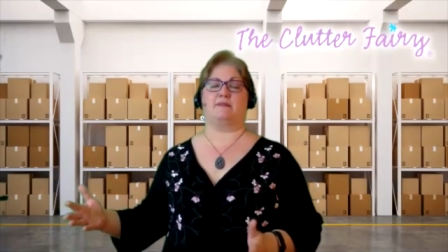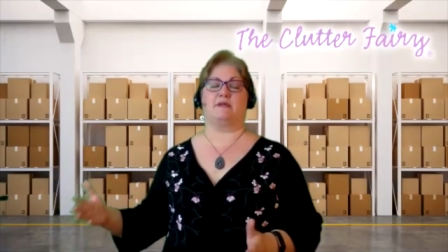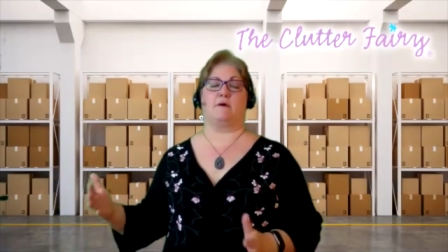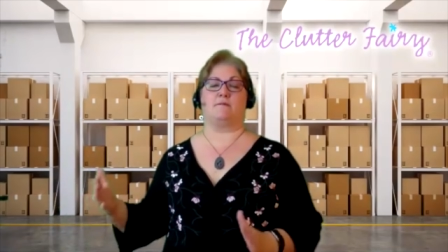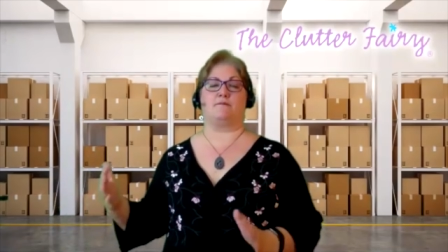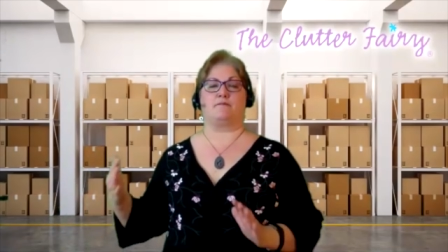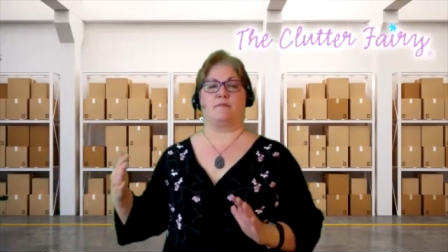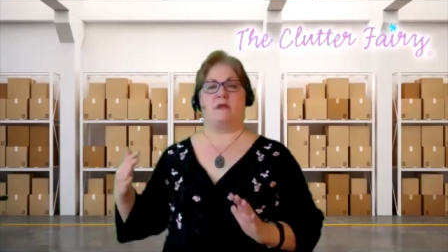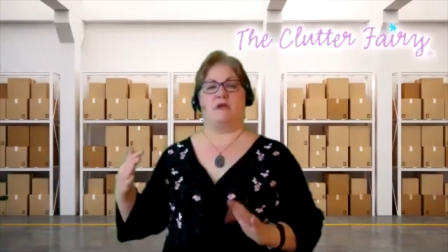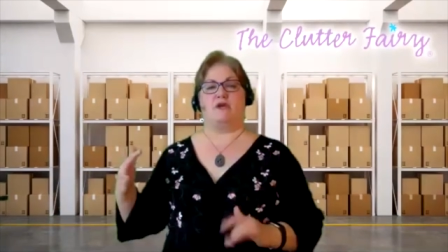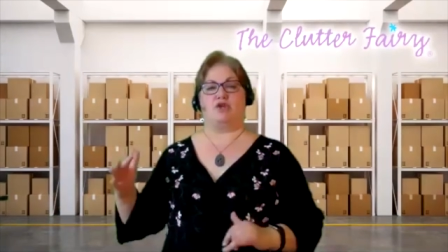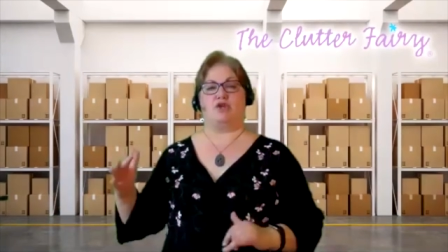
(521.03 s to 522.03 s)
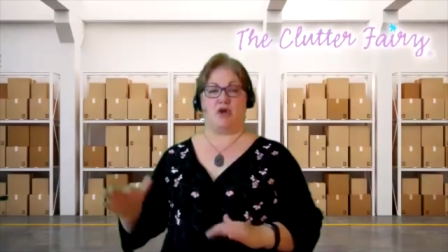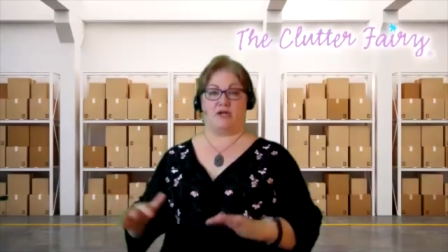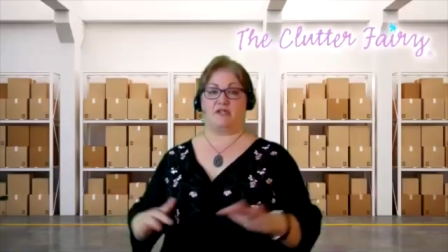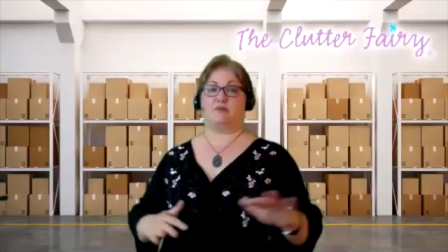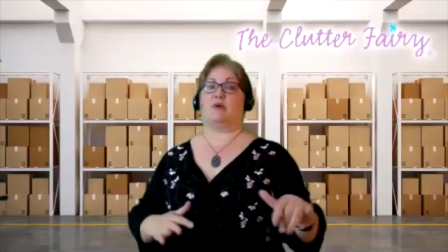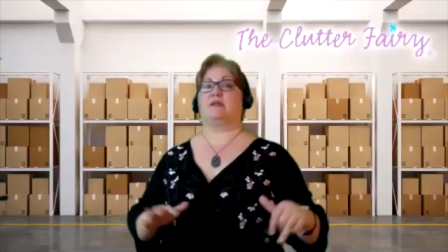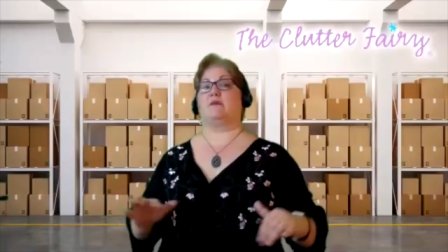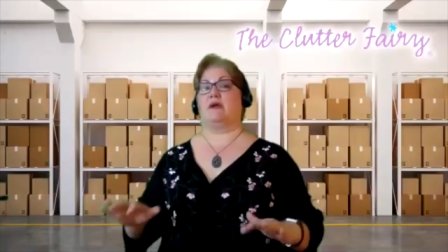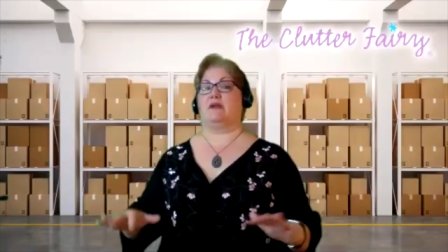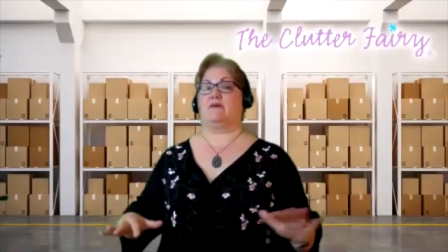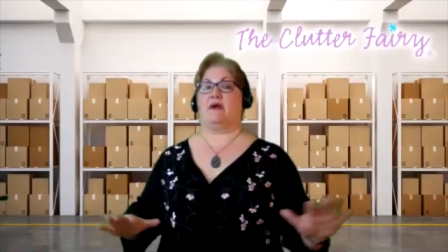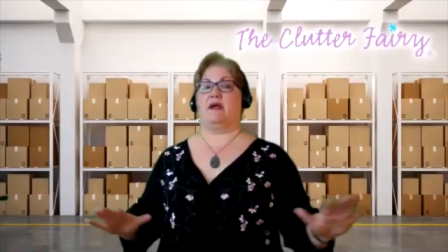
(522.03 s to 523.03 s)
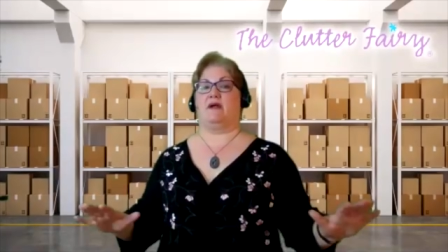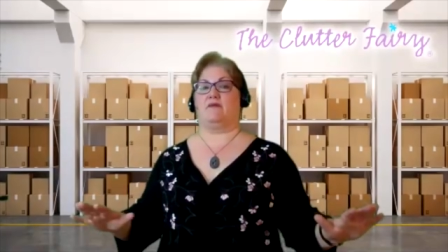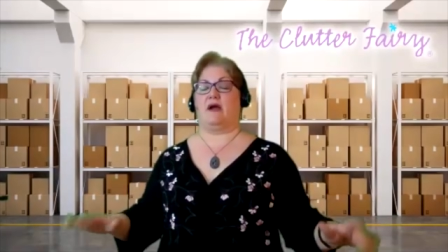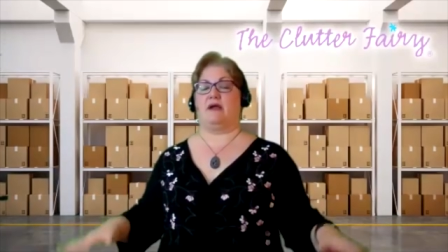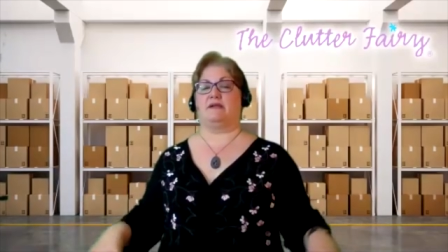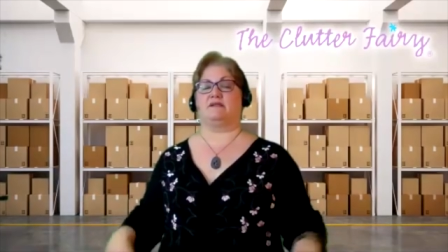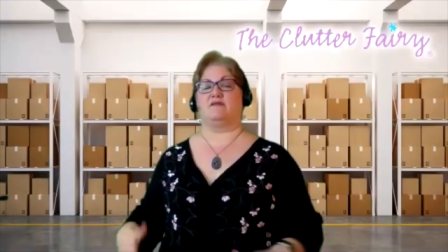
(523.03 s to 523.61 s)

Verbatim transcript: So you're trying to spread the weight around, right?